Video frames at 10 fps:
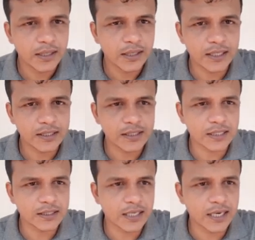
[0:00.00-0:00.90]
let us
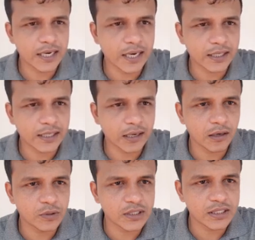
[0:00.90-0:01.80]
consider a rectangle
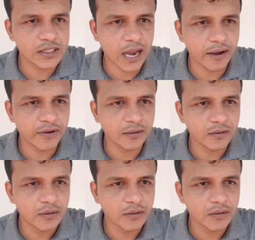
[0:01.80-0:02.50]
which is having